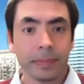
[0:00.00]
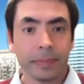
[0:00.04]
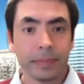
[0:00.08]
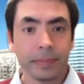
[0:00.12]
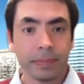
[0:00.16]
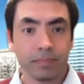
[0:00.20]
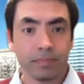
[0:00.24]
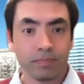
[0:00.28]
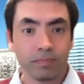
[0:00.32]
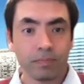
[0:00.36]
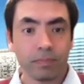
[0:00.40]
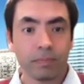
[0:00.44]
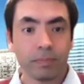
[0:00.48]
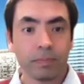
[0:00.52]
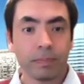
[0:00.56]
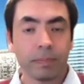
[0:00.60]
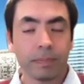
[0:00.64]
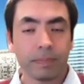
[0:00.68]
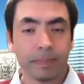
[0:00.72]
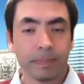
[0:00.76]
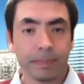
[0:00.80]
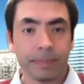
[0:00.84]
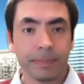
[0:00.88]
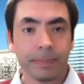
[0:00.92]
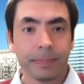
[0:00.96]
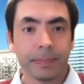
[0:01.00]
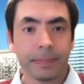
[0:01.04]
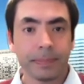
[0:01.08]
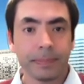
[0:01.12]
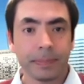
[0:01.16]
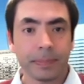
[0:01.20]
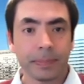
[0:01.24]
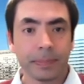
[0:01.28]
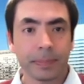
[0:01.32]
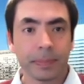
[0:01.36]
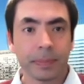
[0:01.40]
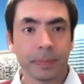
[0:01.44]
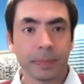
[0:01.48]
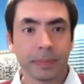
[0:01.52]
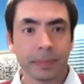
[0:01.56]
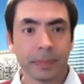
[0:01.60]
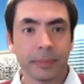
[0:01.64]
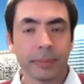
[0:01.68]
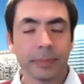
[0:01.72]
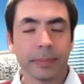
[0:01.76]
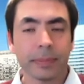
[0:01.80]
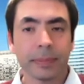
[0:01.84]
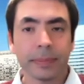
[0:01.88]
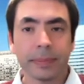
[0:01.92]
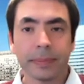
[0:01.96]

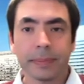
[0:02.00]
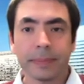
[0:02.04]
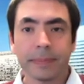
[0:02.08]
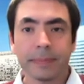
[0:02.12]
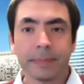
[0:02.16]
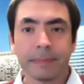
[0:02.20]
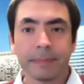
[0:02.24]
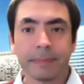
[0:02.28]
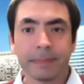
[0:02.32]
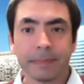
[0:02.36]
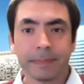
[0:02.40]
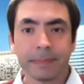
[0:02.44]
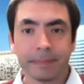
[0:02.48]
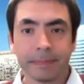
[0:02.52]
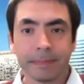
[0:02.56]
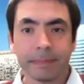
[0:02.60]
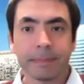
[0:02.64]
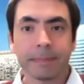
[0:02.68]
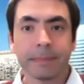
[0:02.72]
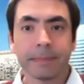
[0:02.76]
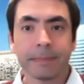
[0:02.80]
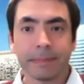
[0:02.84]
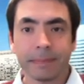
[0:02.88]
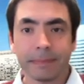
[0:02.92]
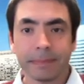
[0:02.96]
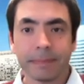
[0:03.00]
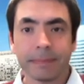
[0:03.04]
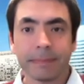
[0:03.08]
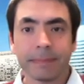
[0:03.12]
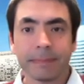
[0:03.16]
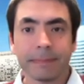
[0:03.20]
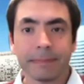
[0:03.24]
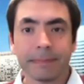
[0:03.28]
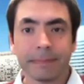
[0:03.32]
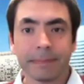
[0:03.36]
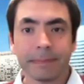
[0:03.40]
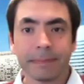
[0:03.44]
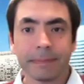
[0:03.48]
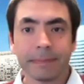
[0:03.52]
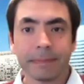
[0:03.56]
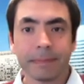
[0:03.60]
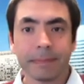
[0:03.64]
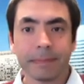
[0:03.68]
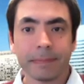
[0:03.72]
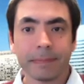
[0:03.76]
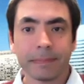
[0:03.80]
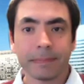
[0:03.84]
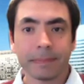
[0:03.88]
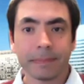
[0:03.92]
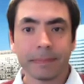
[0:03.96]

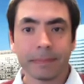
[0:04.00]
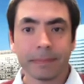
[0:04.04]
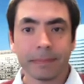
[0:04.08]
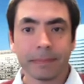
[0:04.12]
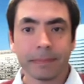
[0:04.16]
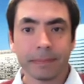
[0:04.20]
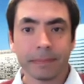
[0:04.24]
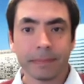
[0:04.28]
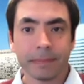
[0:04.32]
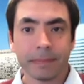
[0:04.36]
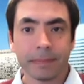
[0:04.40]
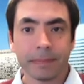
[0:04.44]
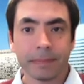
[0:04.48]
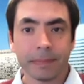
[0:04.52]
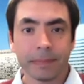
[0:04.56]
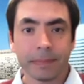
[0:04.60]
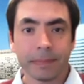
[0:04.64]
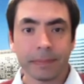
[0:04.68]
[no speech]